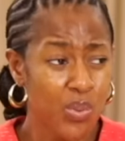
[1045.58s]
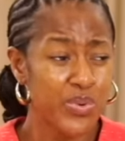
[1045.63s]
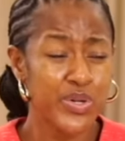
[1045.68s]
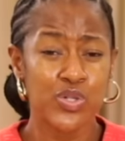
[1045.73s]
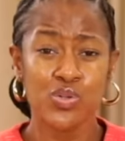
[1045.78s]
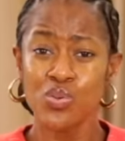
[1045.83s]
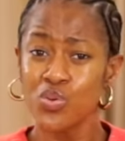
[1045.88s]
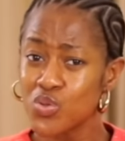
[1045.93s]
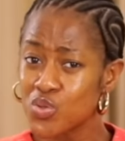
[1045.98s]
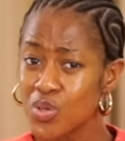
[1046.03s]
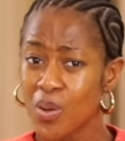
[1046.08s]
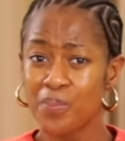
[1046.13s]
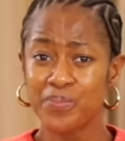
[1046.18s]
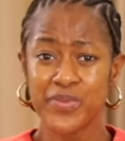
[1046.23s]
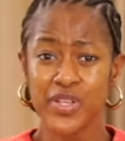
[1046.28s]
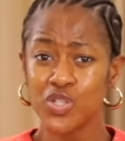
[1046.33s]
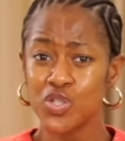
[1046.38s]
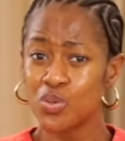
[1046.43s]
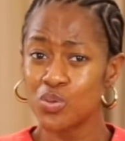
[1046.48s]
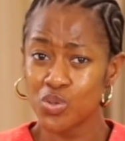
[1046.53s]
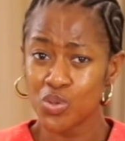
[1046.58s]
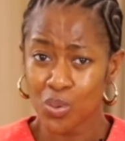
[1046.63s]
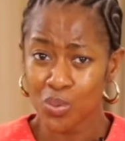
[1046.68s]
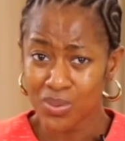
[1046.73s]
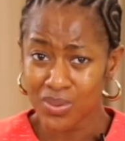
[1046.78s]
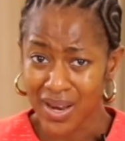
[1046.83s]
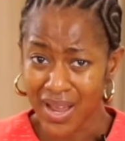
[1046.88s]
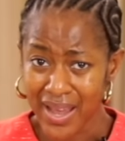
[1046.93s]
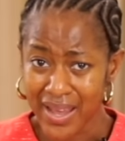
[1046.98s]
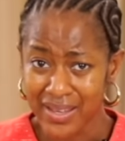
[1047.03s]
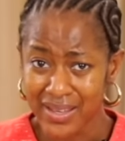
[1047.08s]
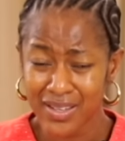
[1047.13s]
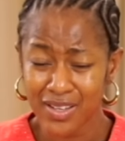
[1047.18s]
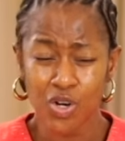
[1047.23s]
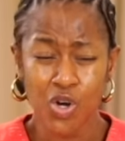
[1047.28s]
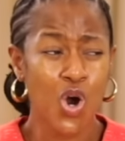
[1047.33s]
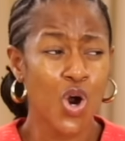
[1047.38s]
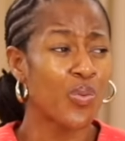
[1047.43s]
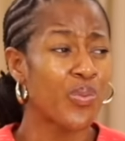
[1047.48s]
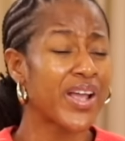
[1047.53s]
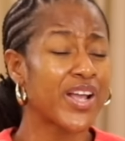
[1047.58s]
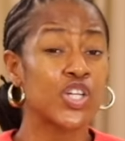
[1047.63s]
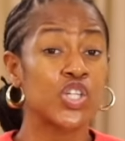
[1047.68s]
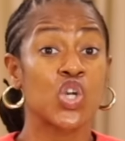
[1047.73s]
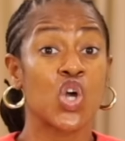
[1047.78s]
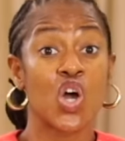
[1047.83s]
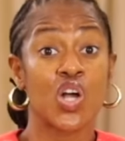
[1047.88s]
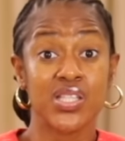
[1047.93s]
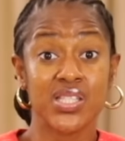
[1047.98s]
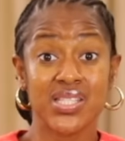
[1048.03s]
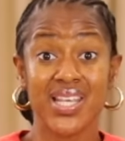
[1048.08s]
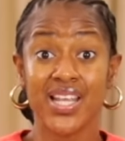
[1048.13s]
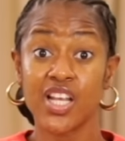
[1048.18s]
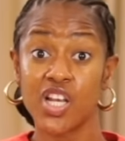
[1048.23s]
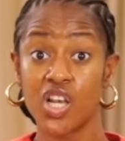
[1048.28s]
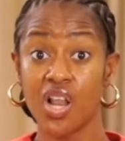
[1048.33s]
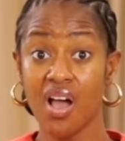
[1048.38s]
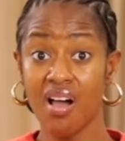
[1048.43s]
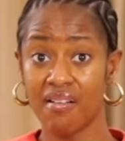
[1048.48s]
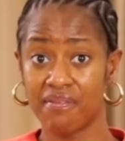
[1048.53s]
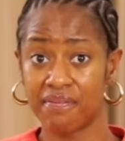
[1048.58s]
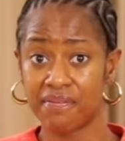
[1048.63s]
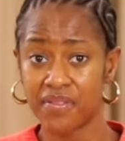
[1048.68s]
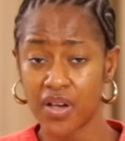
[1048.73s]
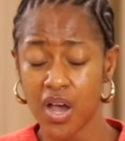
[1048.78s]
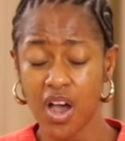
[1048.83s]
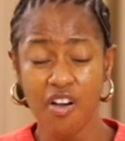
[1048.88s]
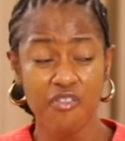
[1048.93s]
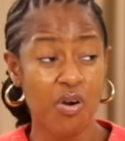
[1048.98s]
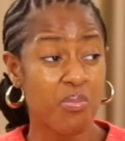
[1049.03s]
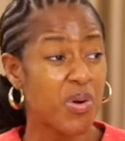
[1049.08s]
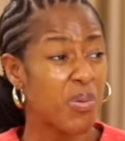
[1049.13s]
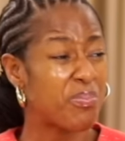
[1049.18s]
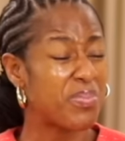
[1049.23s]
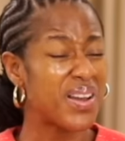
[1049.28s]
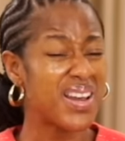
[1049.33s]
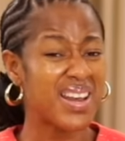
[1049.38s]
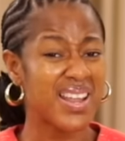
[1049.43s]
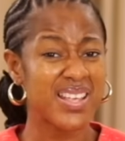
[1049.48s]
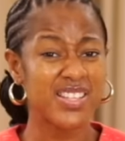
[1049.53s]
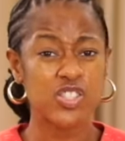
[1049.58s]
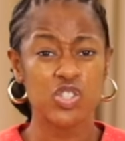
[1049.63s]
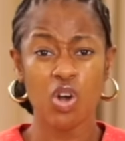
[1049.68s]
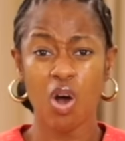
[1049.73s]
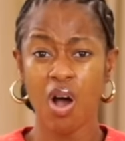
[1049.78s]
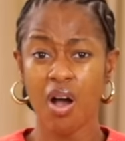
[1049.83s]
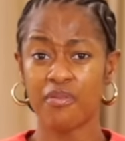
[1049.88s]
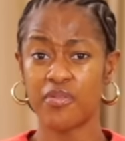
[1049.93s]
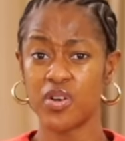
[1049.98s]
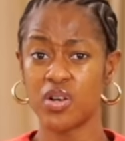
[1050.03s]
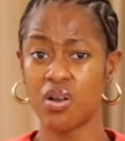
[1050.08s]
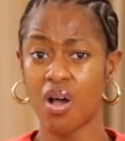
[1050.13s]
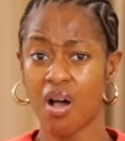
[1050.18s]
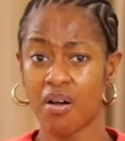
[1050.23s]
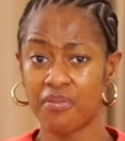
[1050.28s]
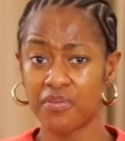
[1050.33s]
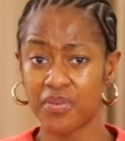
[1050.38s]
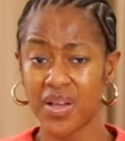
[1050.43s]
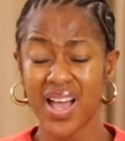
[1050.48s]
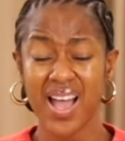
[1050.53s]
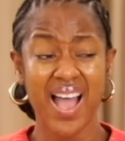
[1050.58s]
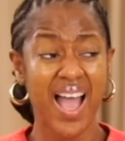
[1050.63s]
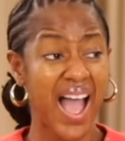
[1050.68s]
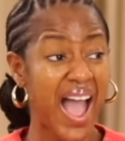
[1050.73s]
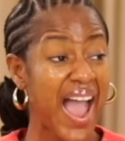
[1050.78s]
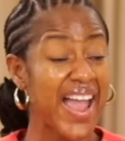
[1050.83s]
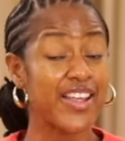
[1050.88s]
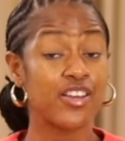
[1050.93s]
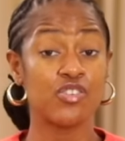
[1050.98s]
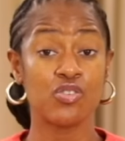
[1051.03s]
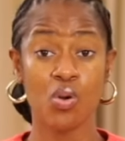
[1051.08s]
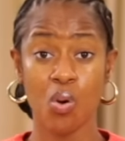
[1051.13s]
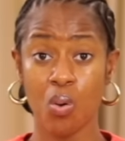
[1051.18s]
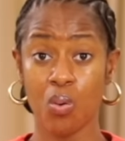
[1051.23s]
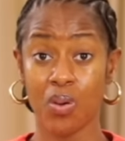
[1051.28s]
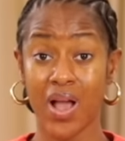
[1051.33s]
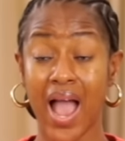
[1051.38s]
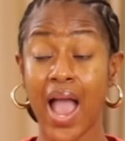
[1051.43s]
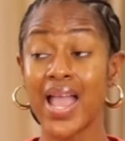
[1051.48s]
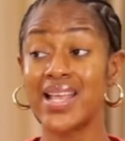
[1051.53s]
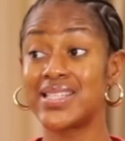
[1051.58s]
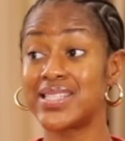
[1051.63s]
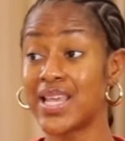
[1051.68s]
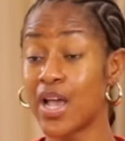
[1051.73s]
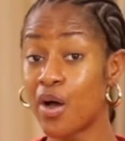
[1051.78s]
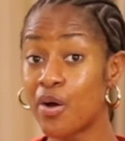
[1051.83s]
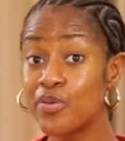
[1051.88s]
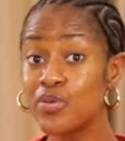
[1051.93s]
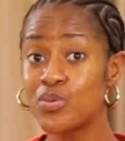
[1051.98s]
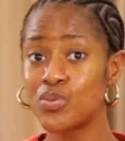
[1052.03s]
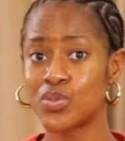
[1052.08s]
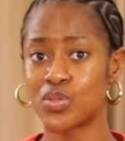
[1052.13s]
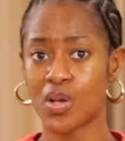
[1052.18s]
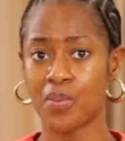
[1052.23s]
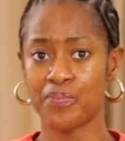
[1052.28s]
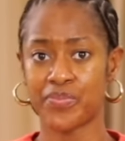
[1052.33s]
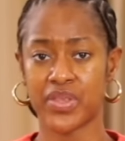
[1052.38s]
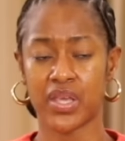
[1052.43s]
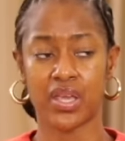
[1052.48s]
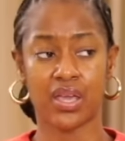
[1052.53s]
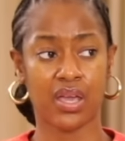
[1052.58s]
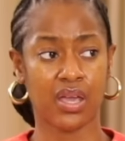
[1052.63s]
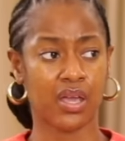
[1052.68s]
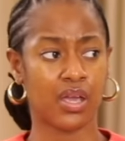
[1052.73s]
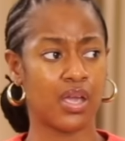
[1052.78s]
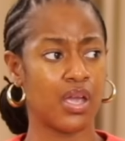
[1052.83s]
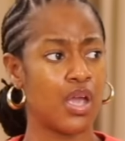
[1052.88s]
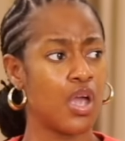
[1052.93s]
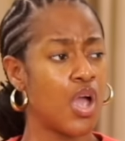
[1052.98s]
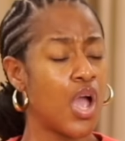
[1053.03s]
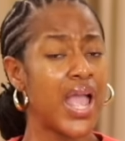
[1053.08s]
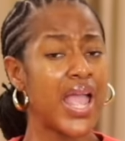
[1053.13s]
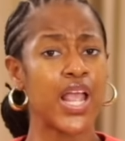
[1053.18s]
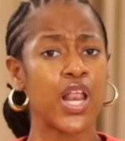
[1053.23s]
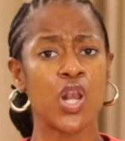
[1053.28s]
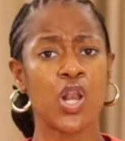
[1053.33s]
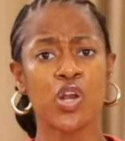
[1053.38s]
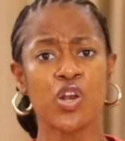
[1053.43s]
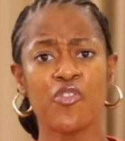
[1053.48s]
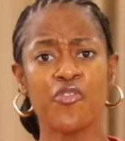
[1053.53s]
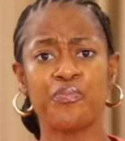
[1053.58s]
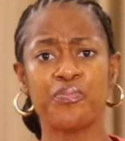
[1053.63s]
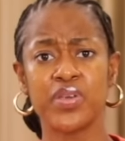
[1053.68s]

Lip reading: we do something you don't like, correct us in love, from a place of love. I know, I tell you something here. A lot of